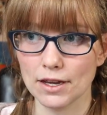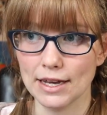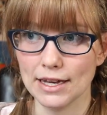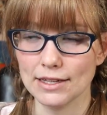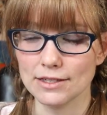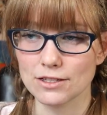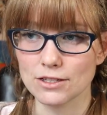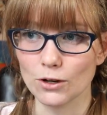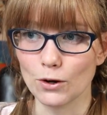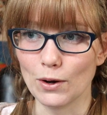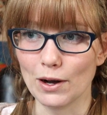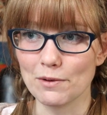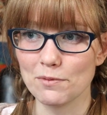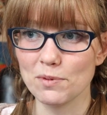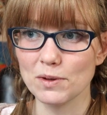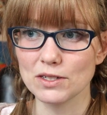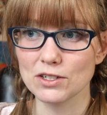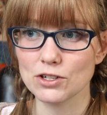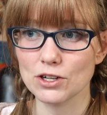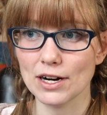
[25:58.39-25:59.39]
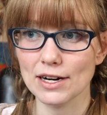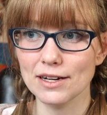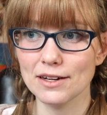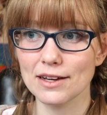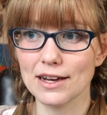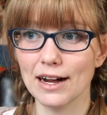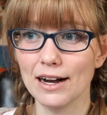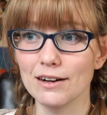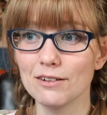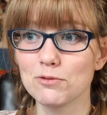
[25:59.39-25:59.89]
And so I've been trying
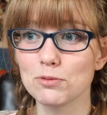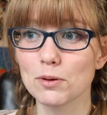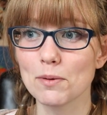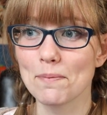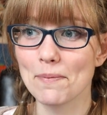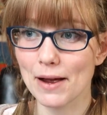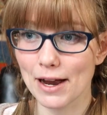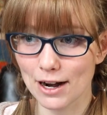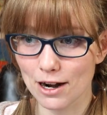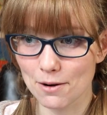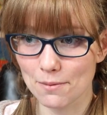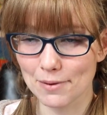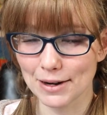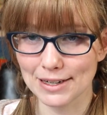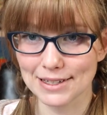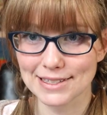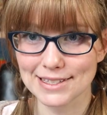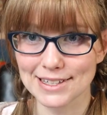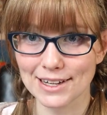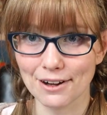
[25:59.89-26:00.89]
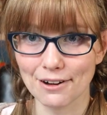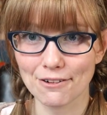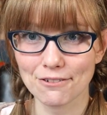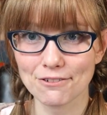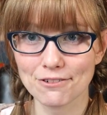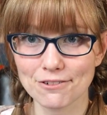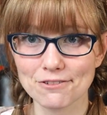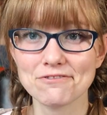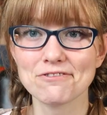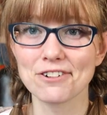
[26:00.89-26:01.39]
to kind of prepare
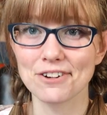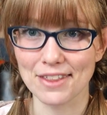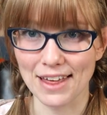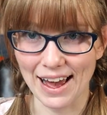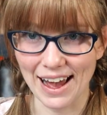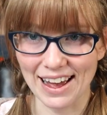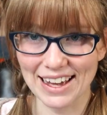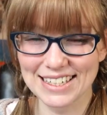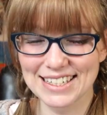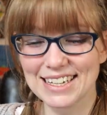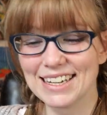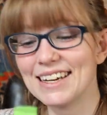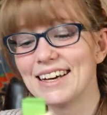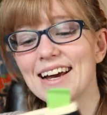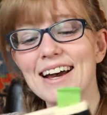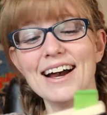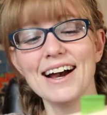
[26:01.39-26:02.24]
myself for that.